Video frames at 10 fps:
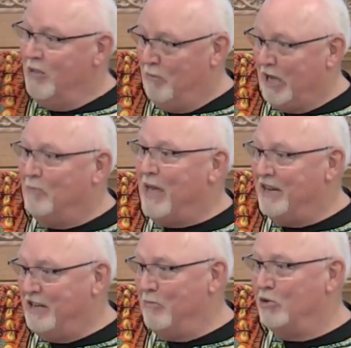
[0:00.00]
pick up
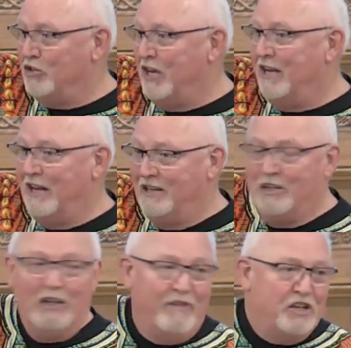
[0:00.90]
that 10%
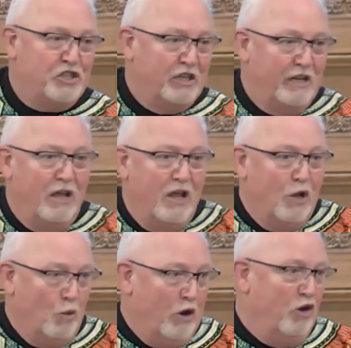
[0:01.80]
until eventually
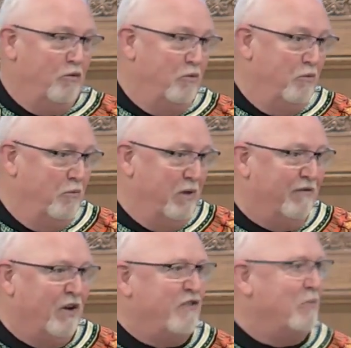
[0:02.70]
we would be
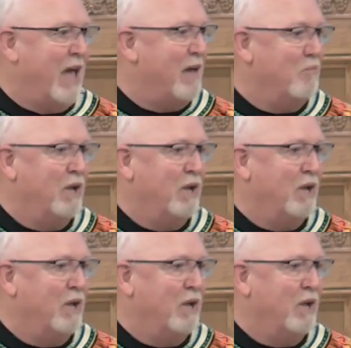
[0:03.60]
free from that.